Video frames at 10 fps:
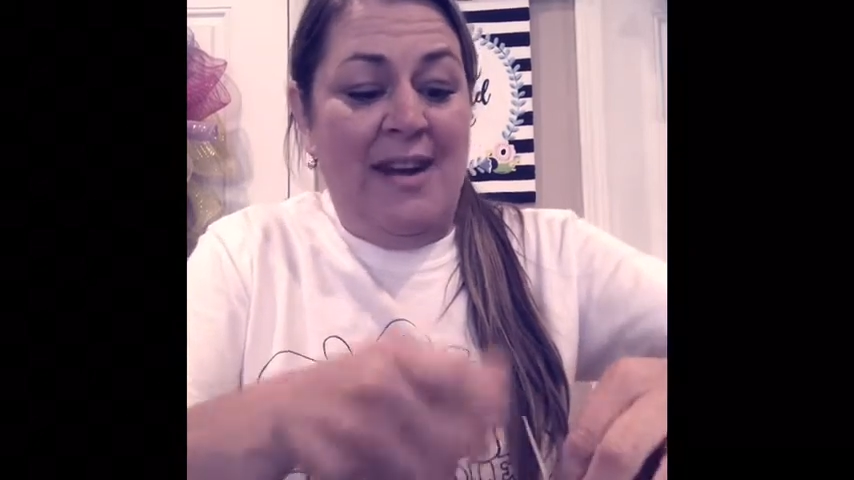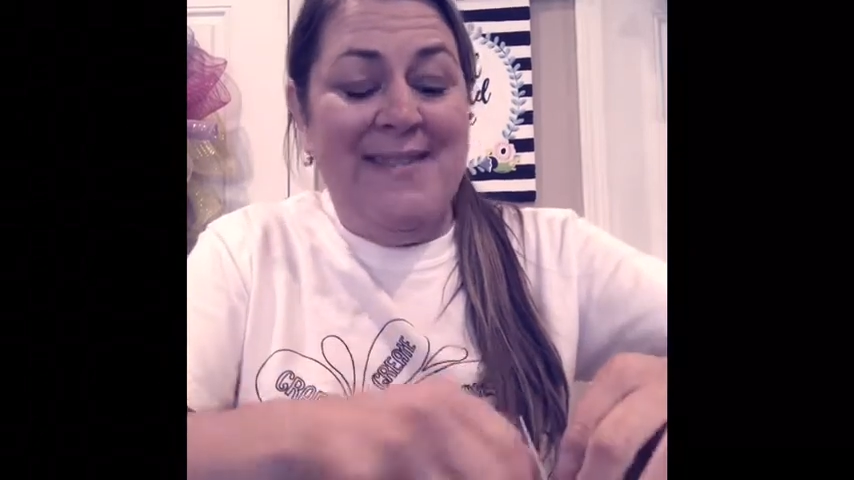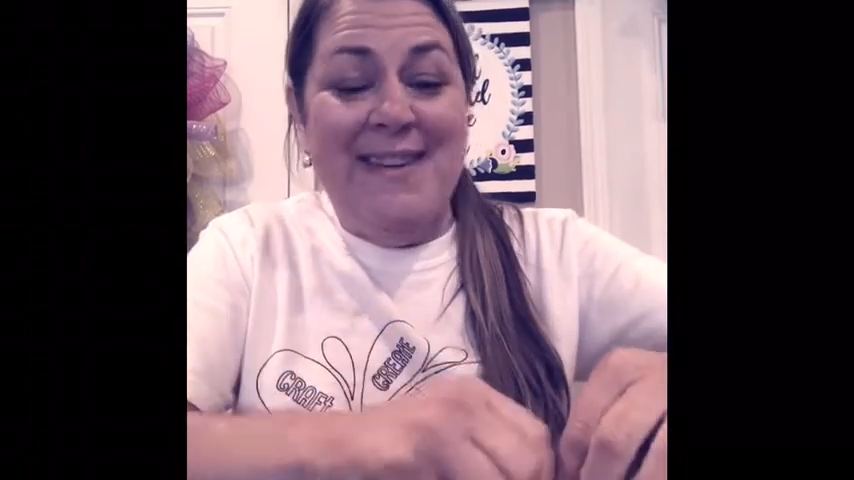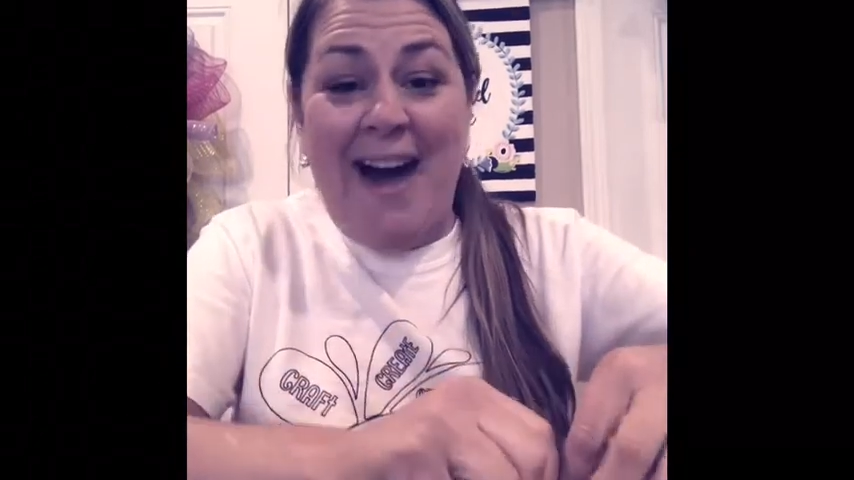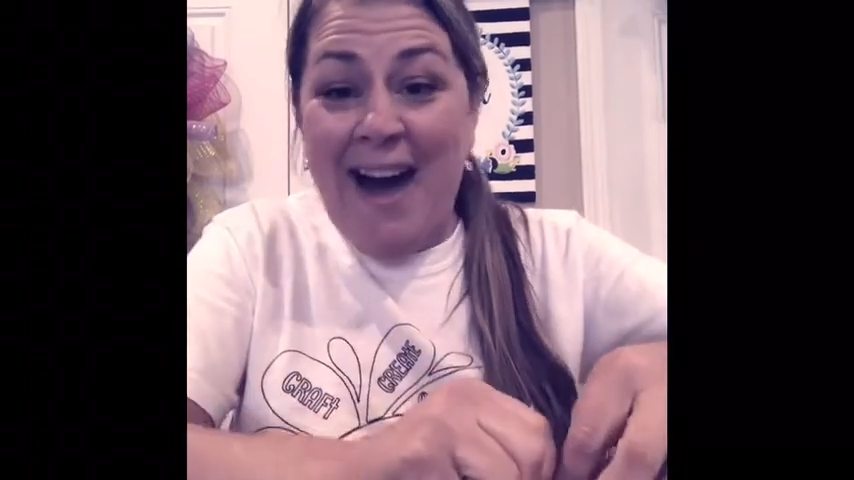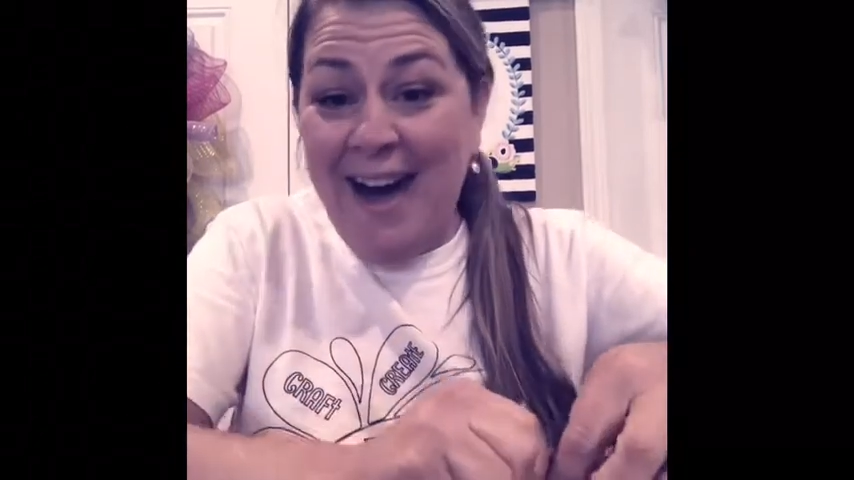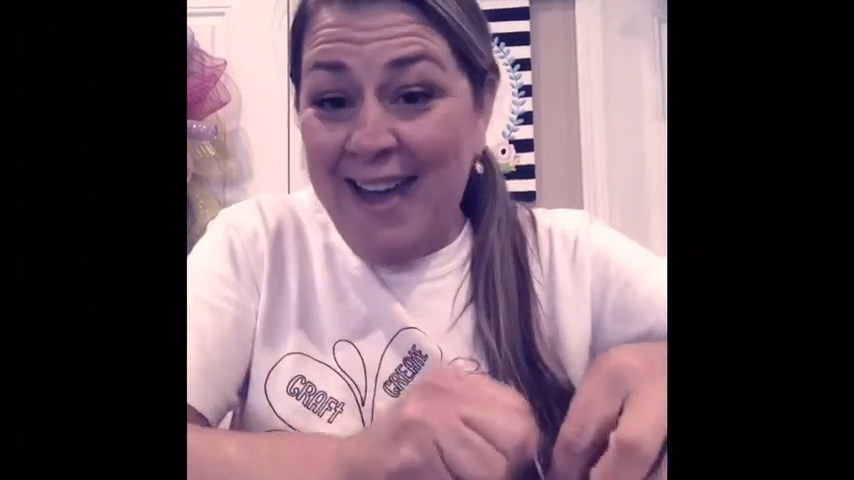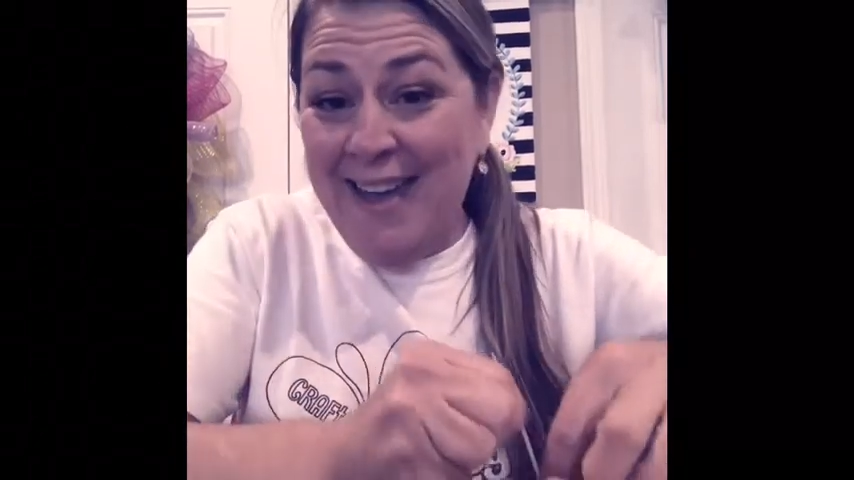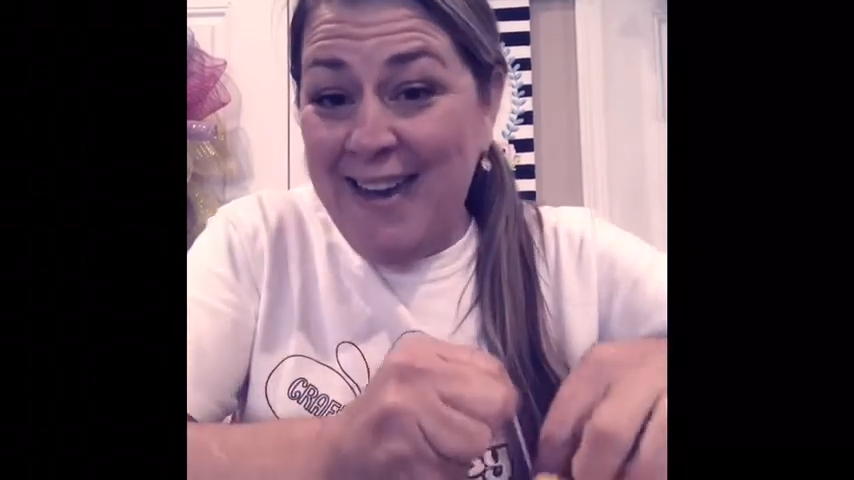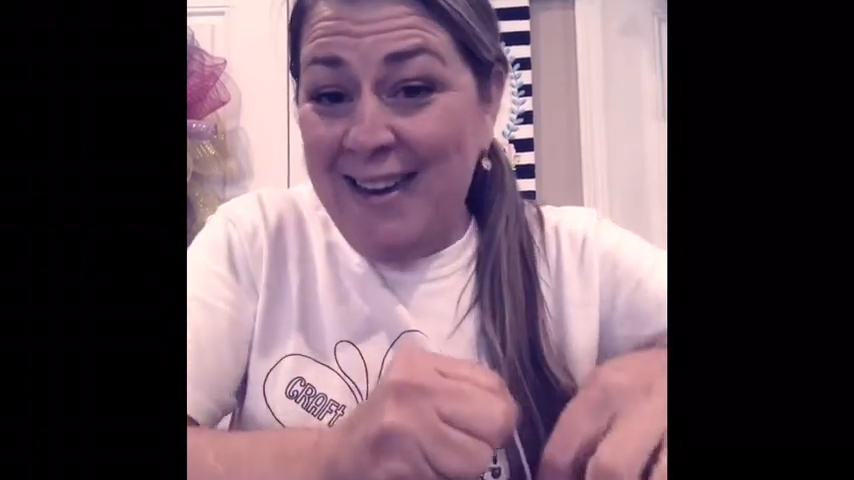
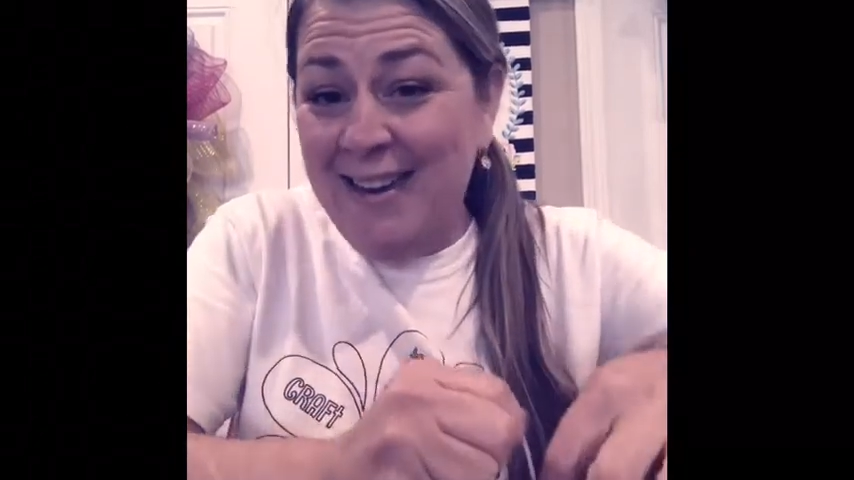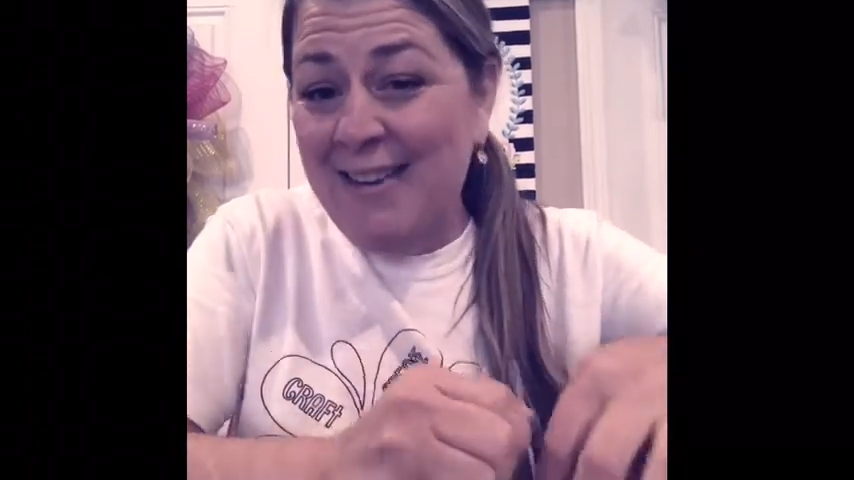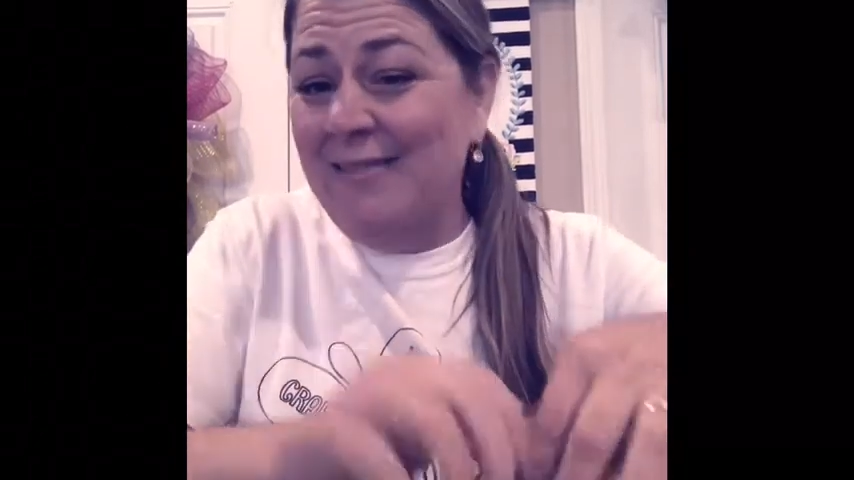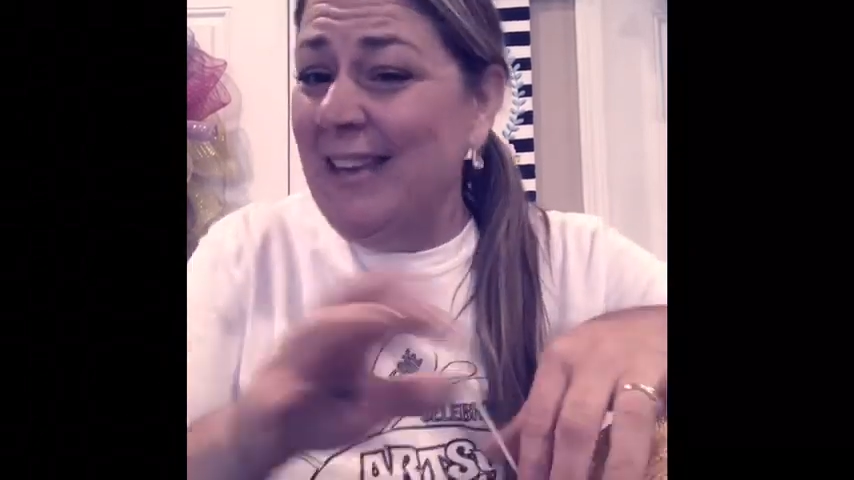9.